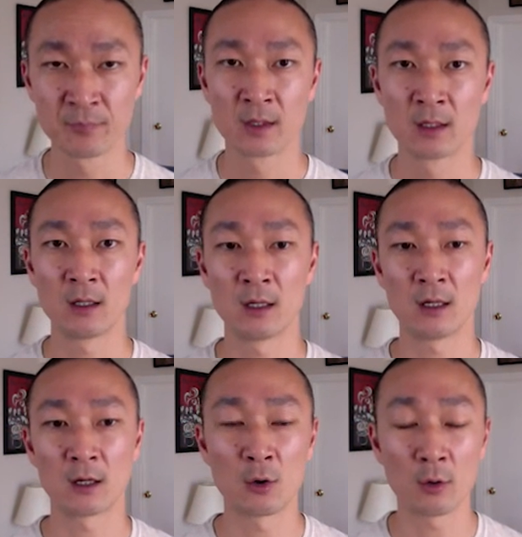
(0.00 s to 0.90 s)

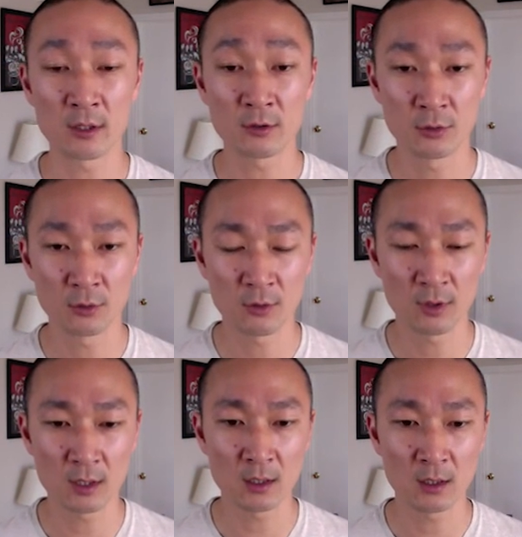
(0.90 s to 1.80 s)
according to
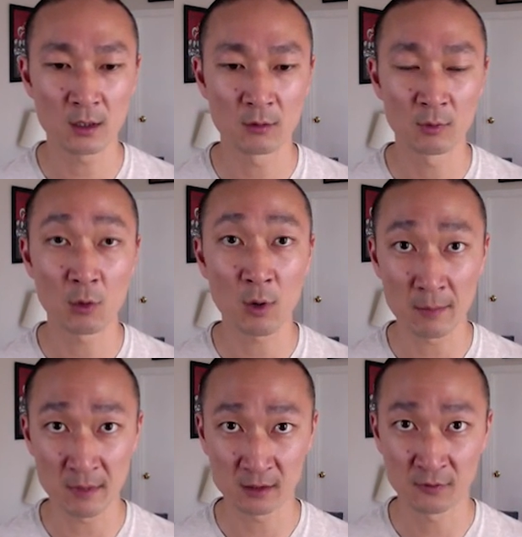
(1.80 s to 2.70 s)
the
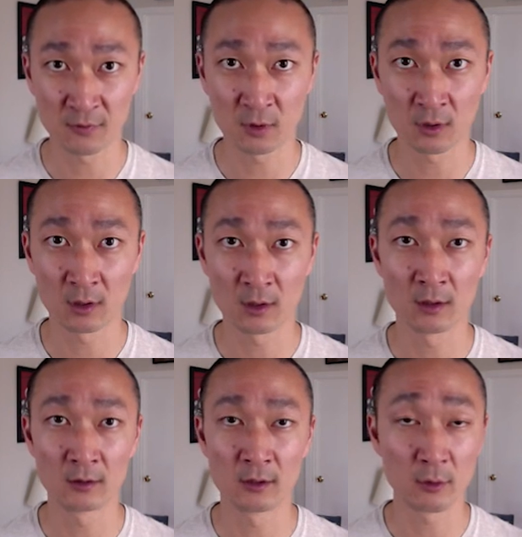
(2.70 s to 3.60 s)
requirements for
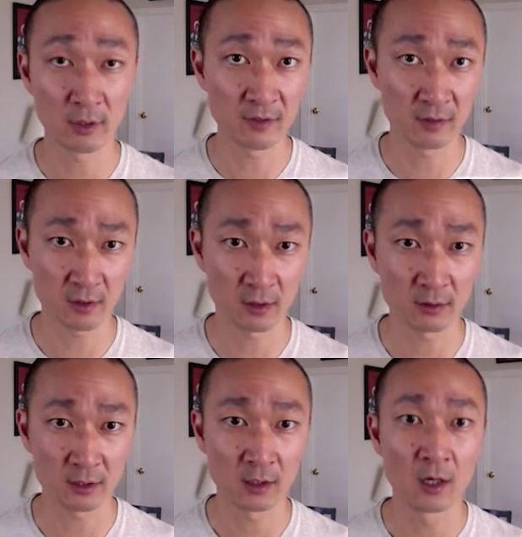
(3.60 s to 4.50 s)
degree of
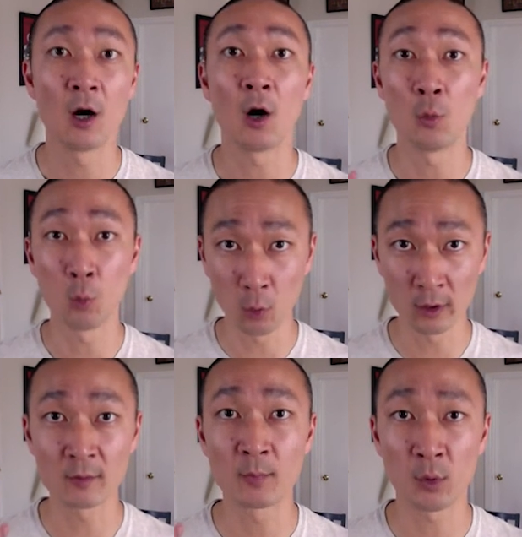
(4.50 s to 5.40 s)
difficulty,
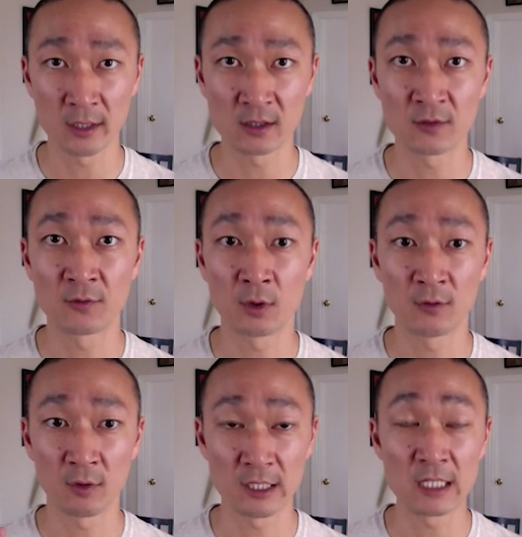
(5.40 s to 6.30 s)
awarded points
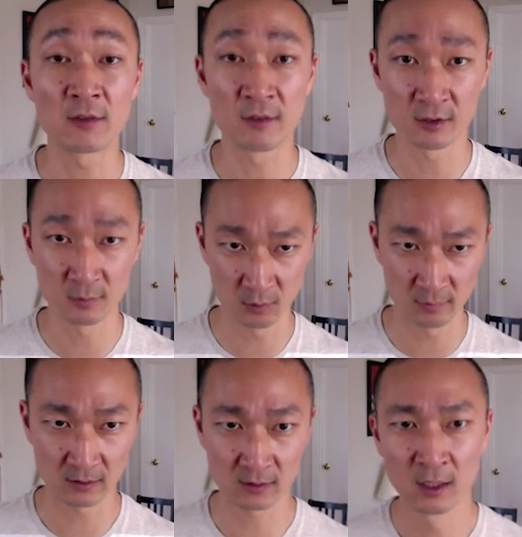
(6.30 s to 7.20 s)
for each of those
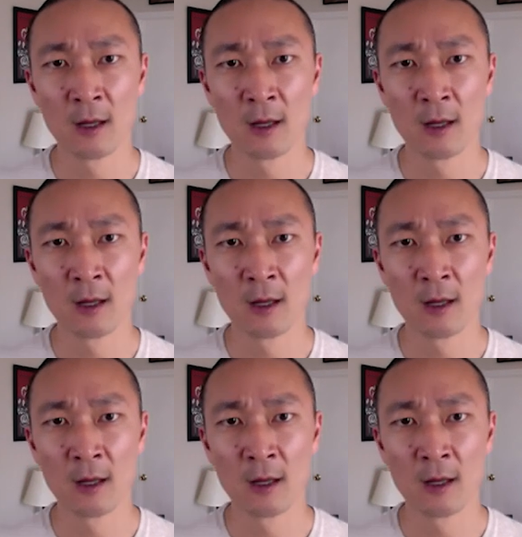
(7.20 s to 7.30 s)
movements.